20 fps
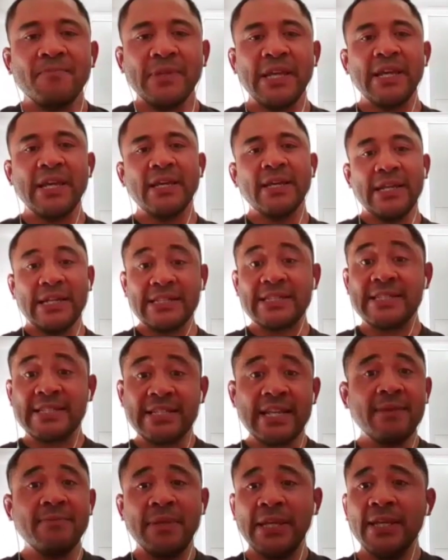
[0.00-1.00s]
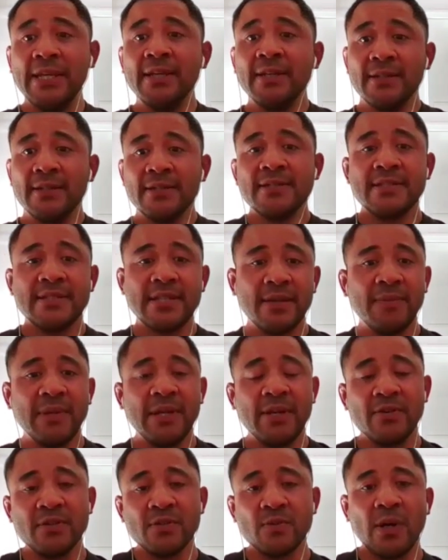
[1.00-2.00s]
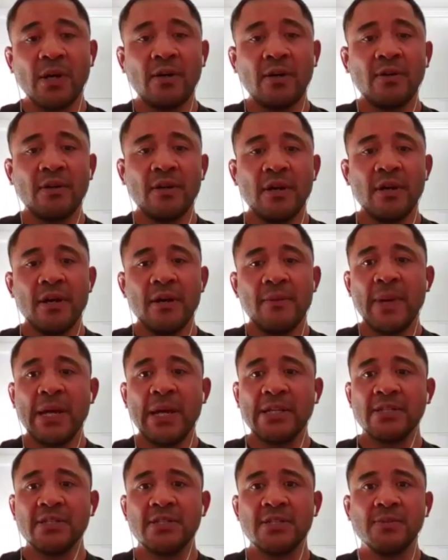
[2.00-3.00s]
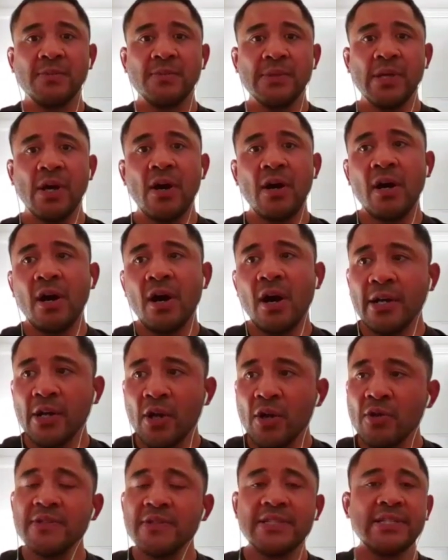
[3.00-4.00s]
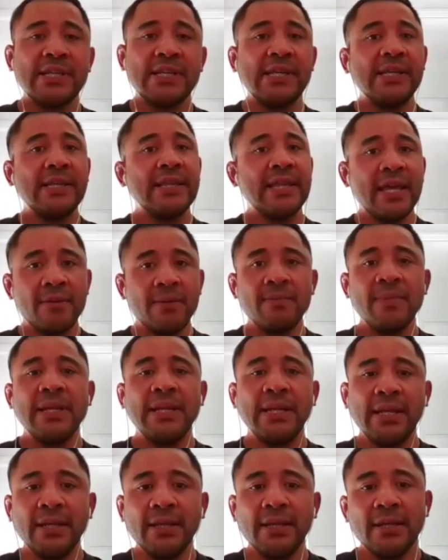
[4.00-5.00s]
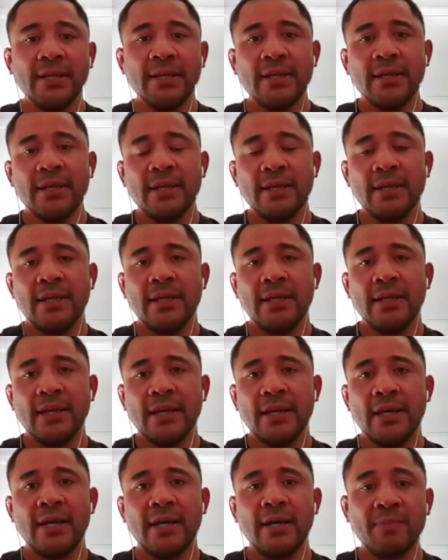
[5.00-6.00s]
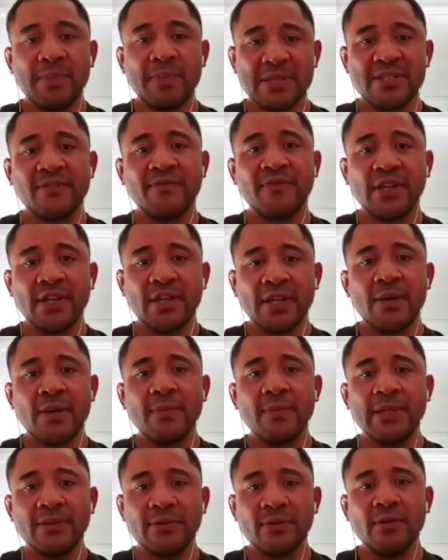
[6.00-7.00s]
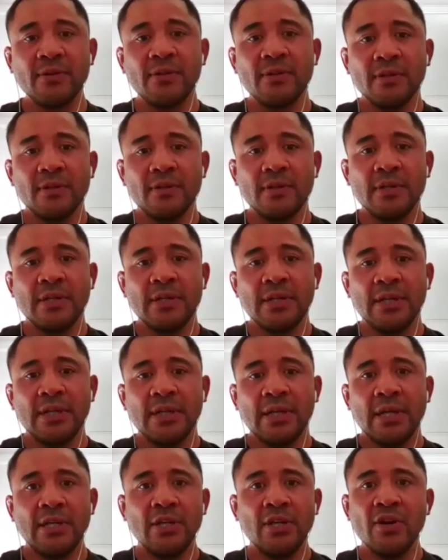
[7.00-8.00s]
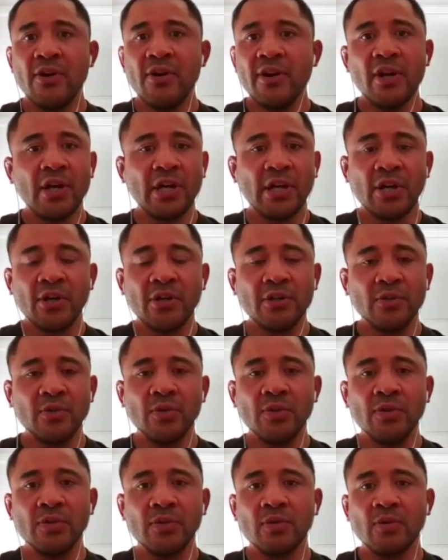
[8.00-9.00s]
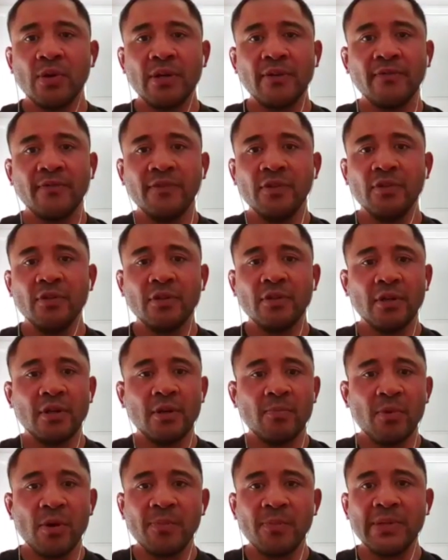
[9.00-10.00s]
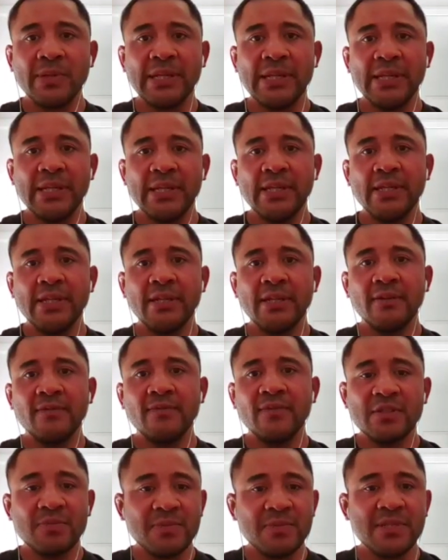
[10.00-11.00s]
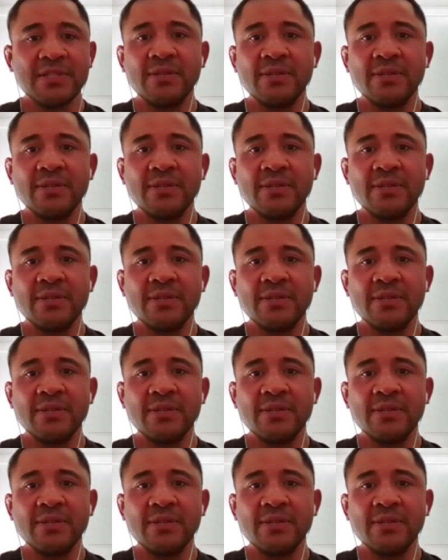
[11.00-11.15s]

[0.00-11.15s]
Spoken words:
Yeah, and it's the same here as well. But I don't see that many Pacifica coming through. And I go to quite a few kind of property investment